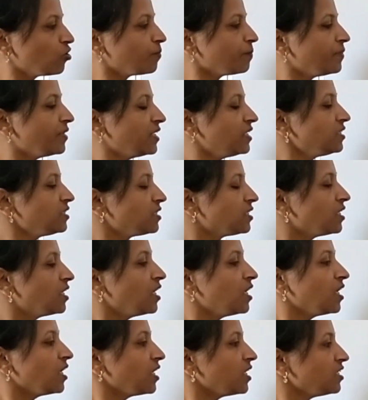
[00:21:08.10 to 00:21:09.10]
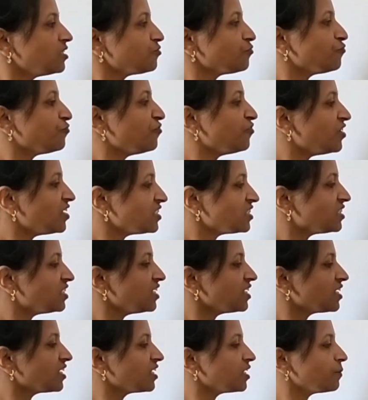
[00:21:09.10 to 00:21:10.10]
of this? Is first
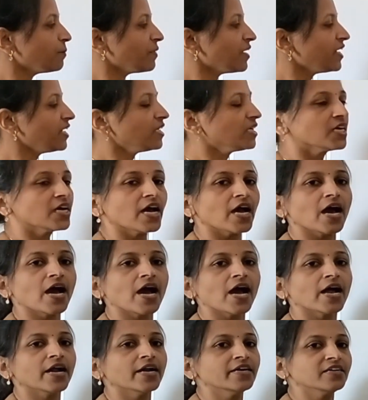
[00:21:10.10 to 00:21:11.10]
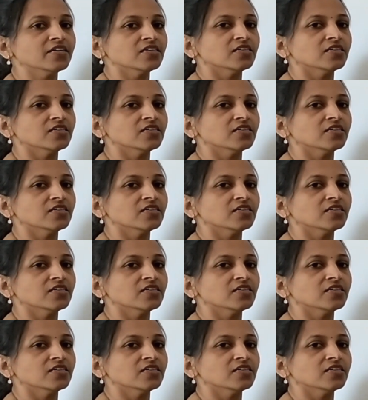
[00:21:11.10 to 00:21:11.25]
decrement and